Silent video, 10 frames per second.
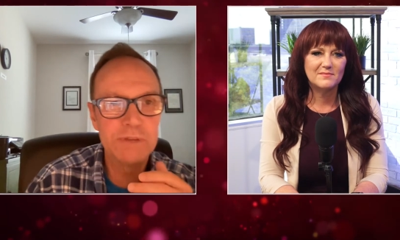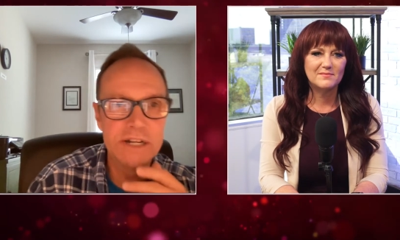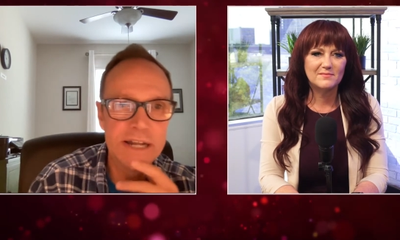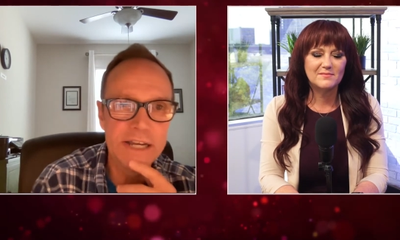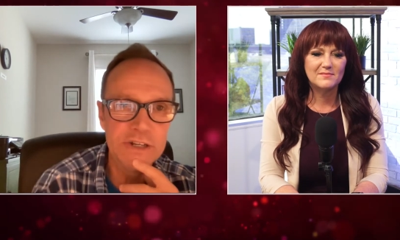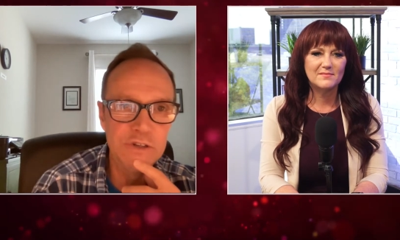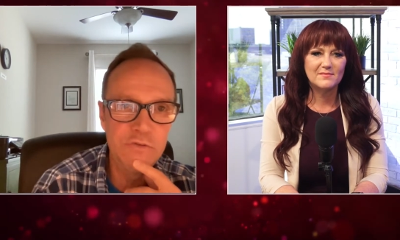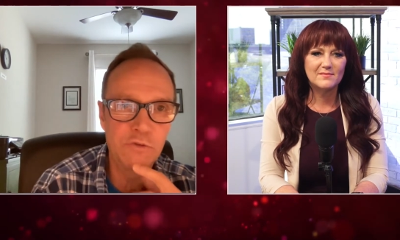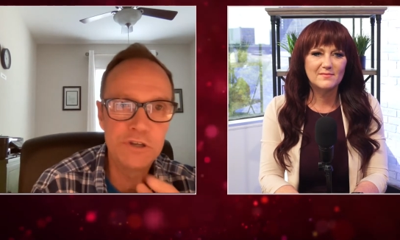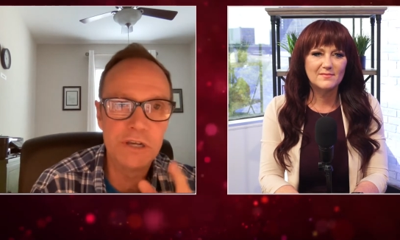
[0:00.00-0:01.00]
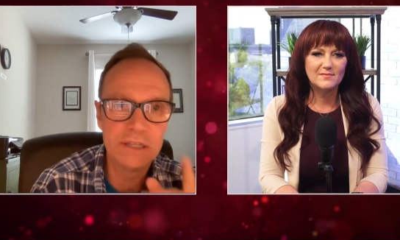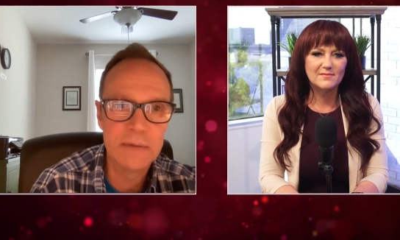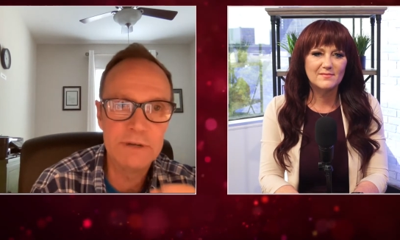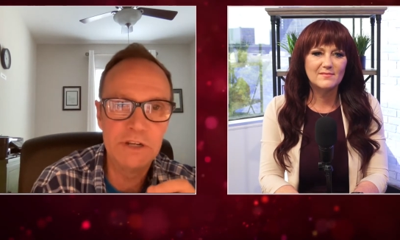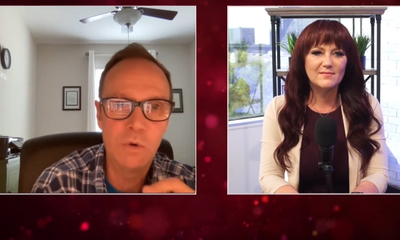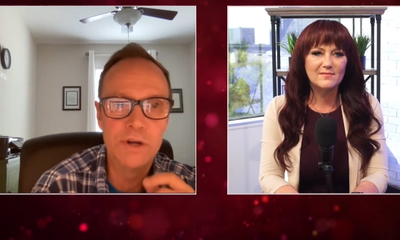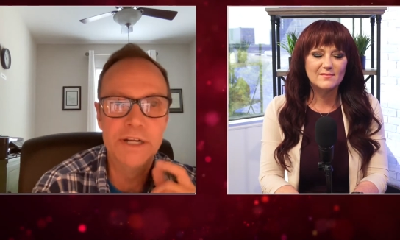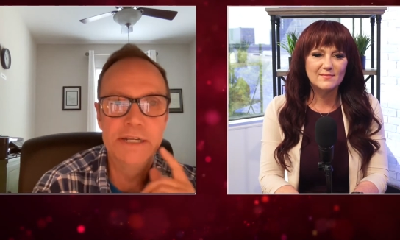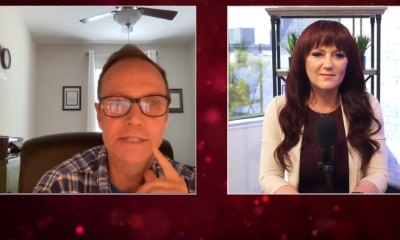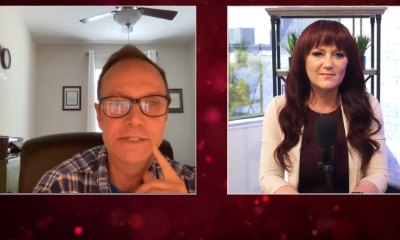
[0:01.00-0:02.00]
Speaker 1: something that I can do for you, let me know
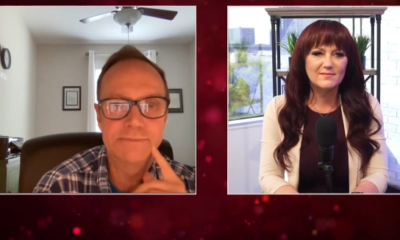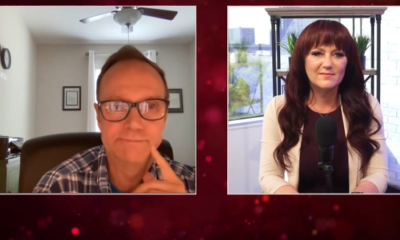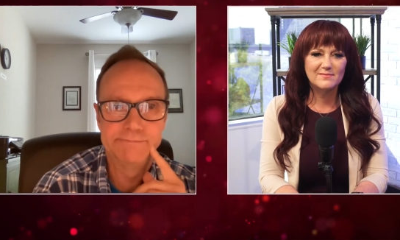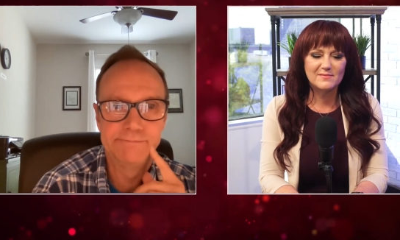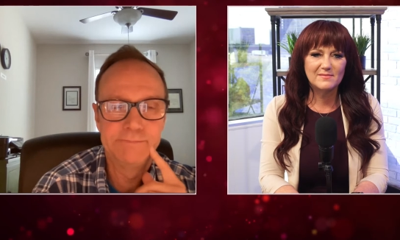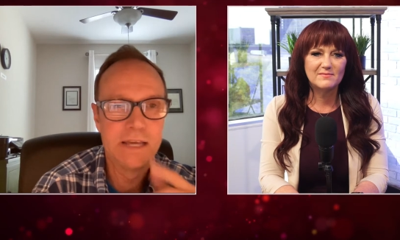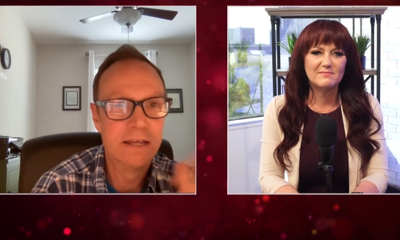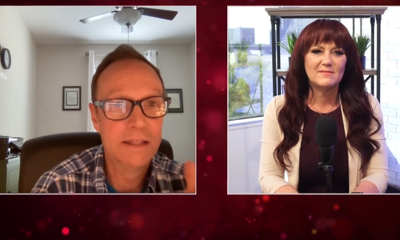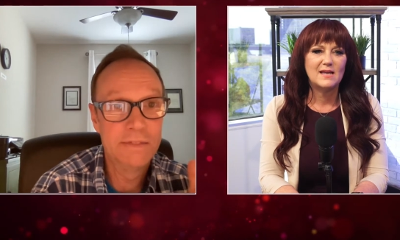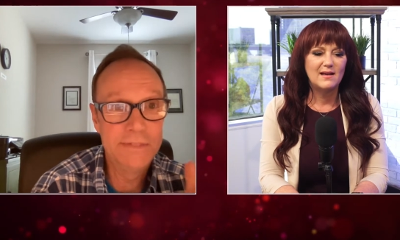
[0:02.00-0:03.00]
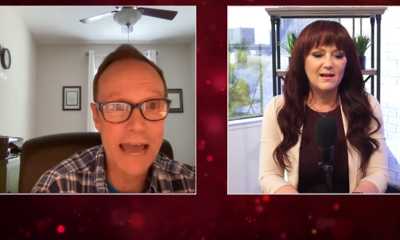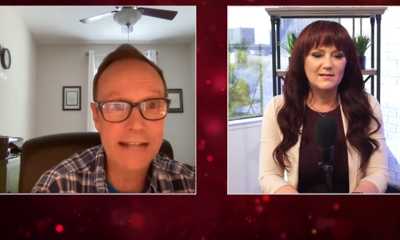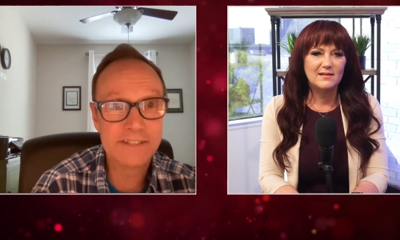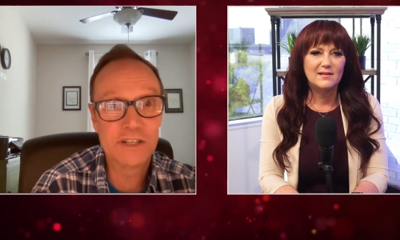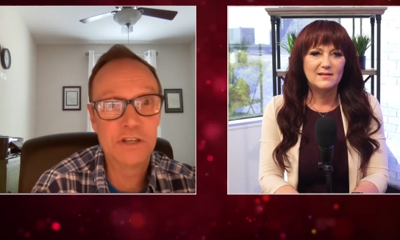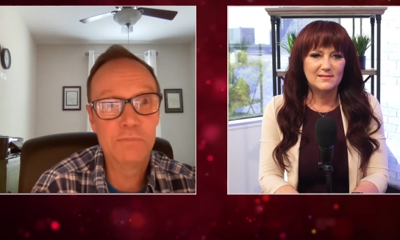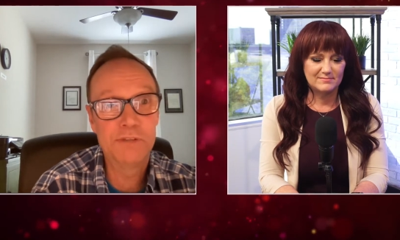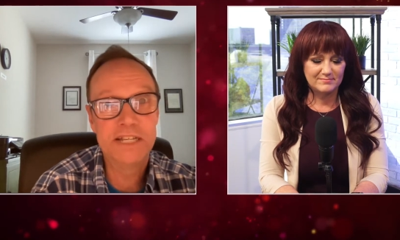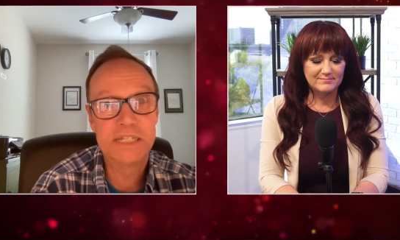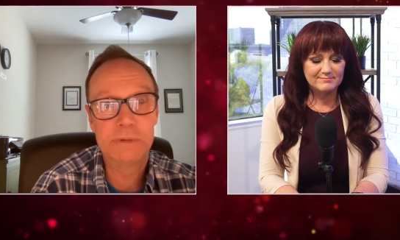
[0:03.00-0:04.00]
what it is. That's a
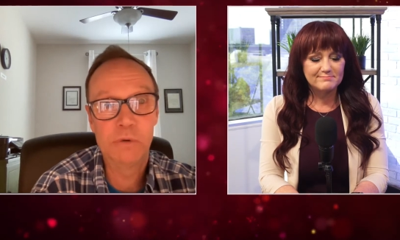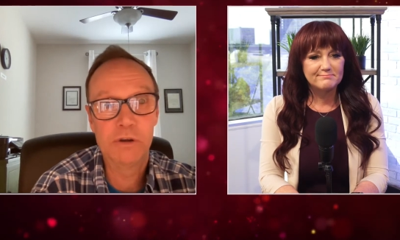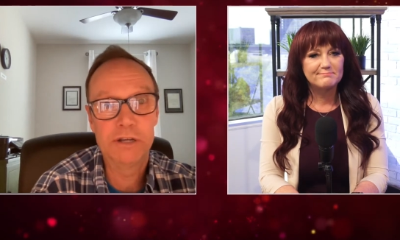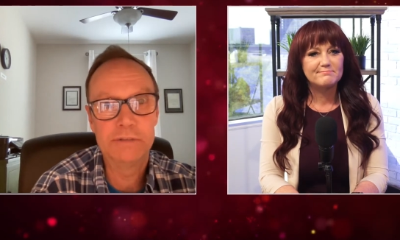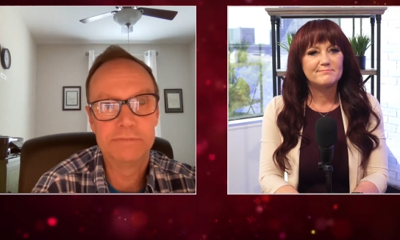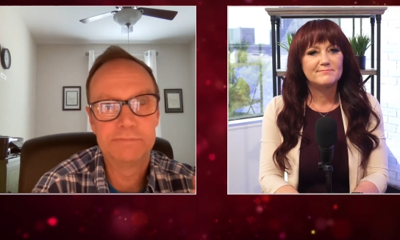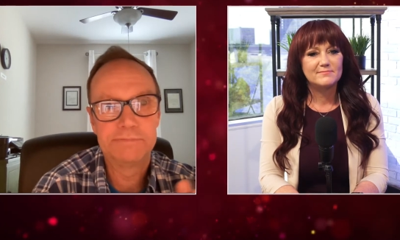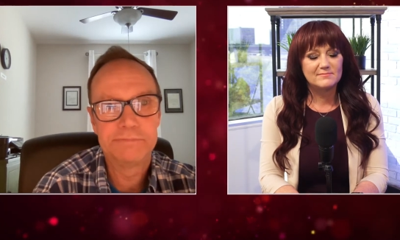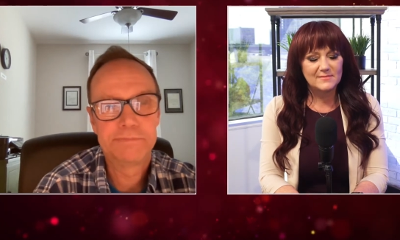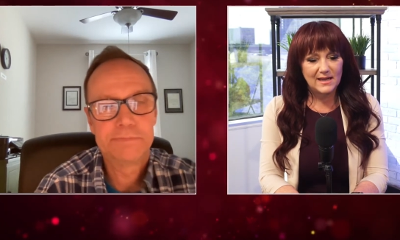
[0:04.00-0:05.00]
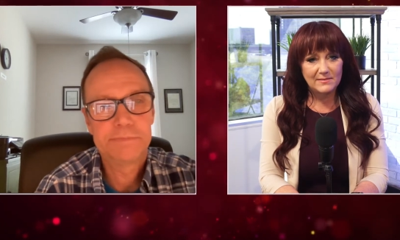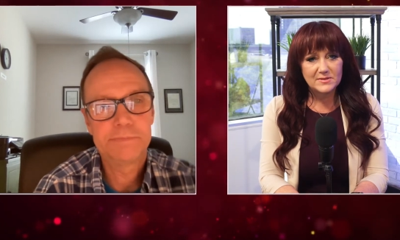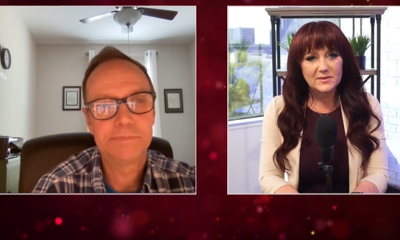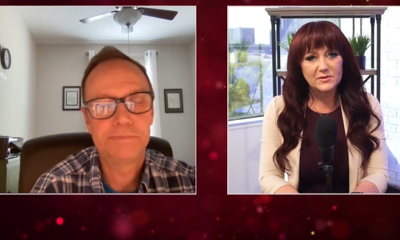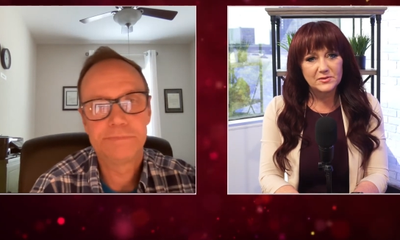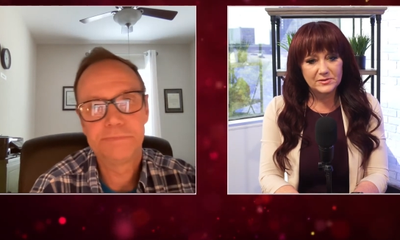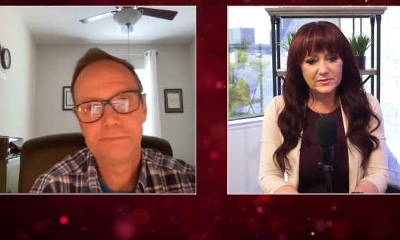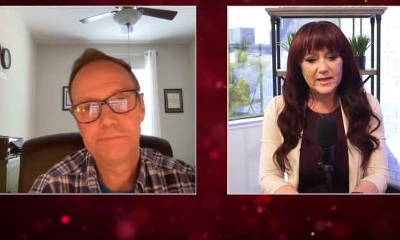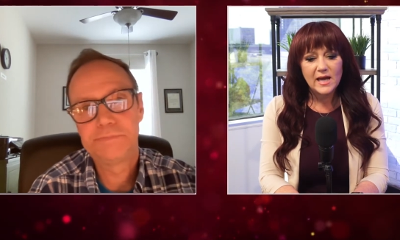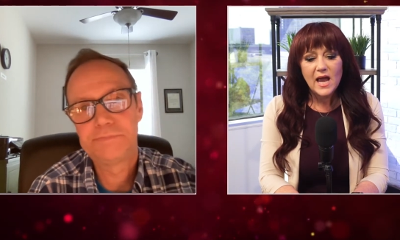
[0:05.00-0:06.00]
good place to be working.
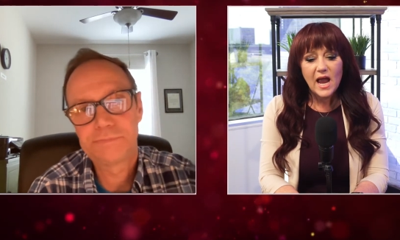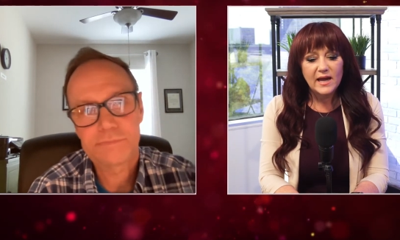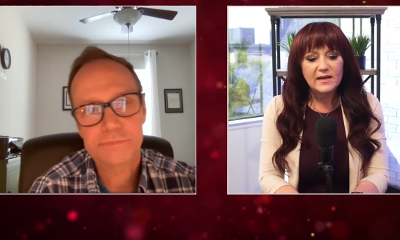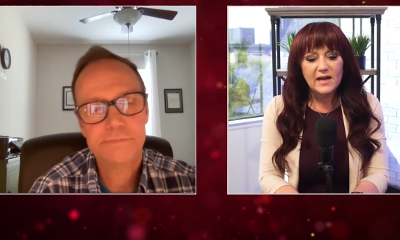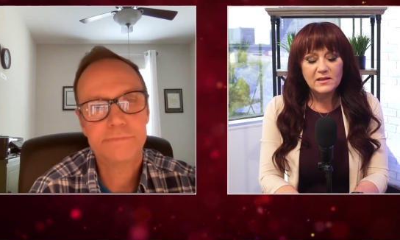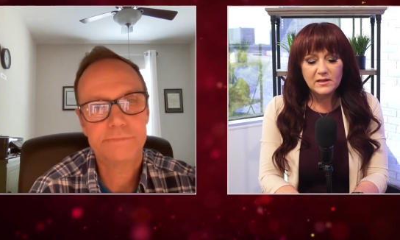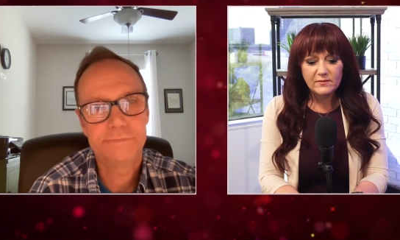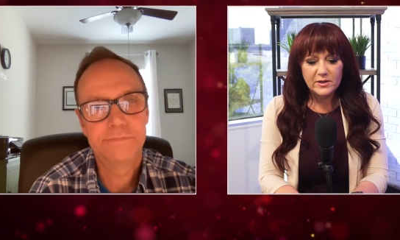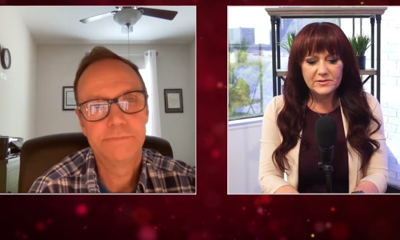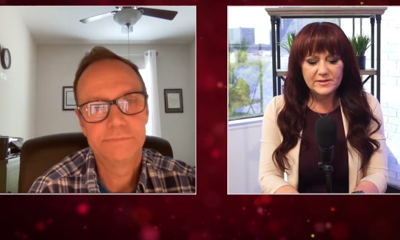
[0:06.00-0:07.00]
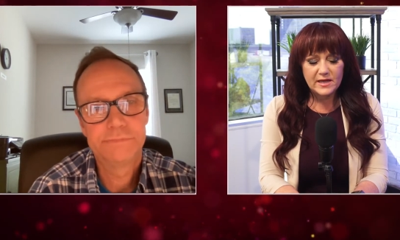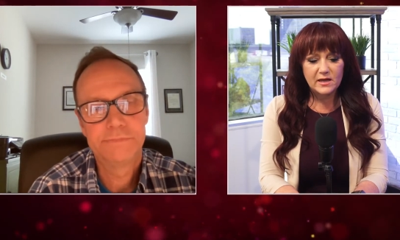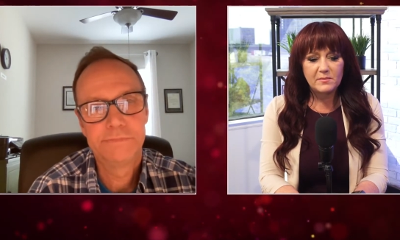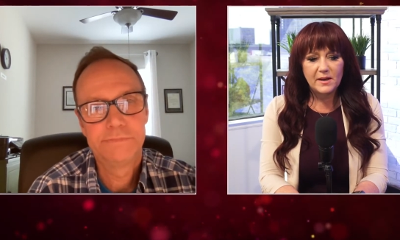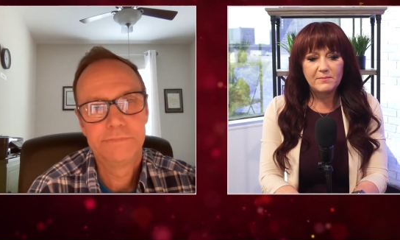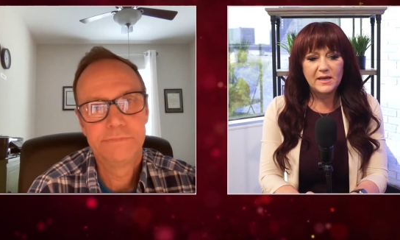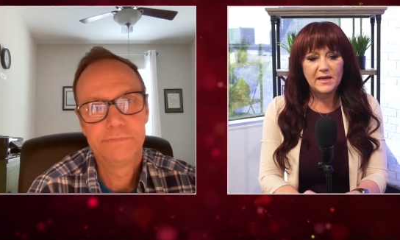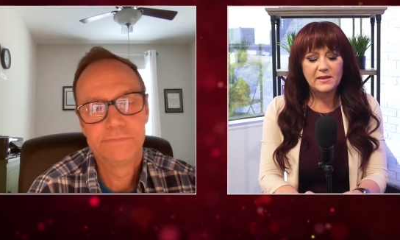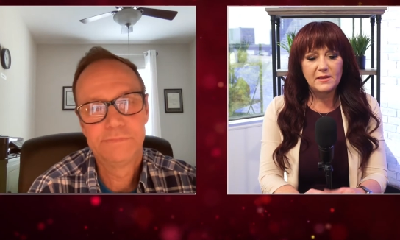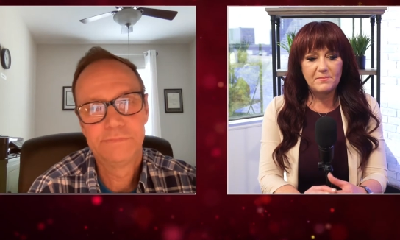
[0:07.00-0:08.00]
Speaker 2: Absolutely. And I love what you said by
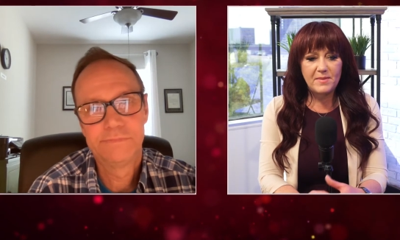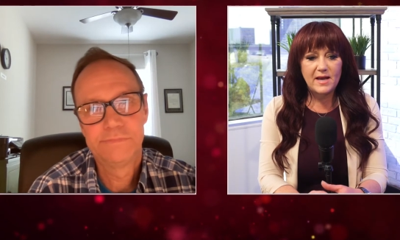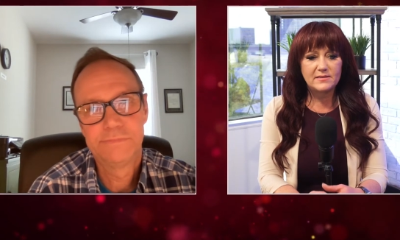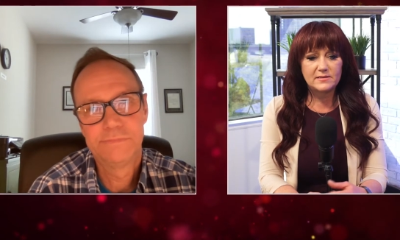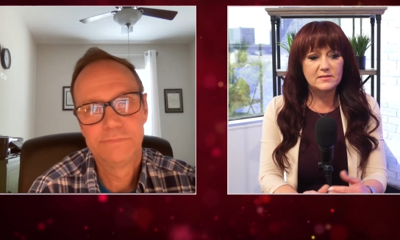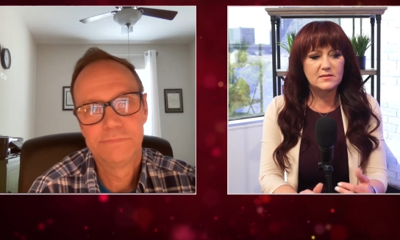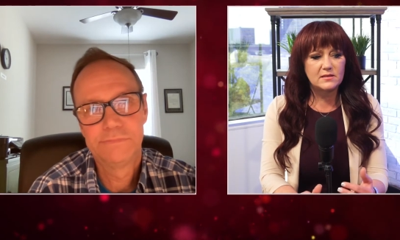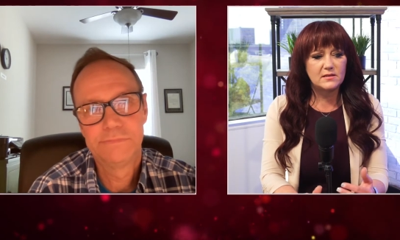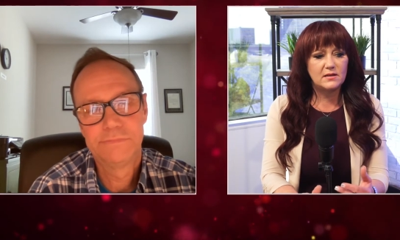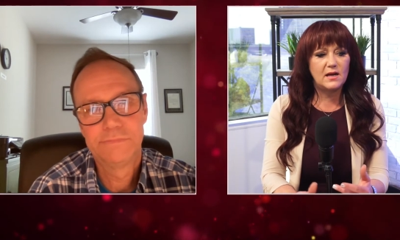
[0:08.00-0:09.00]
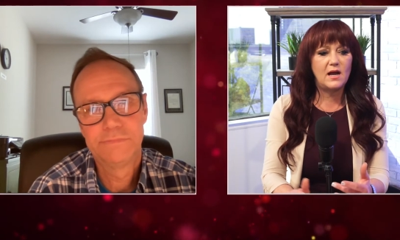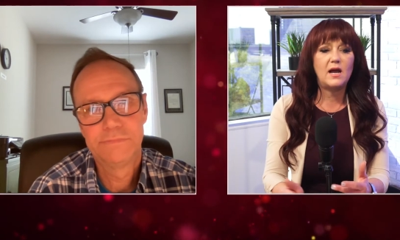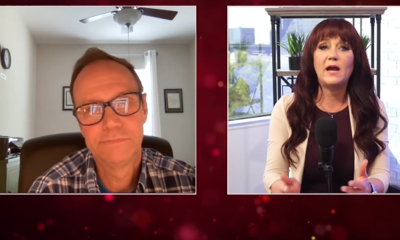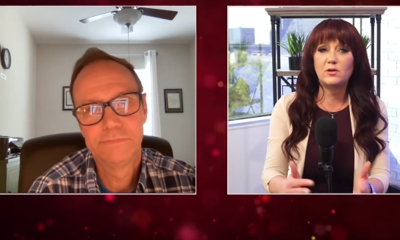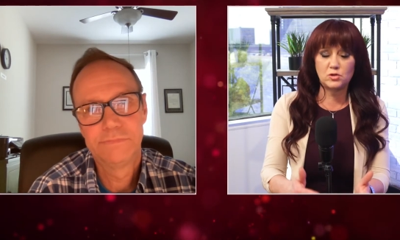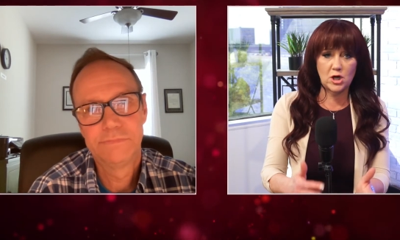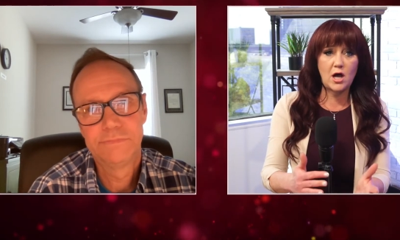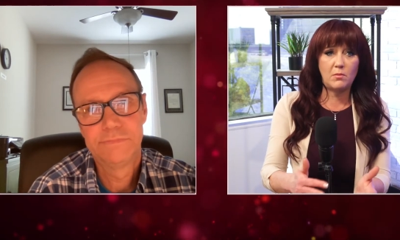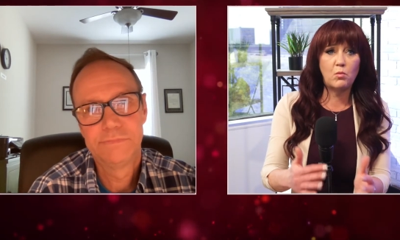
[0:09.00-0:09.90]
being the best at your job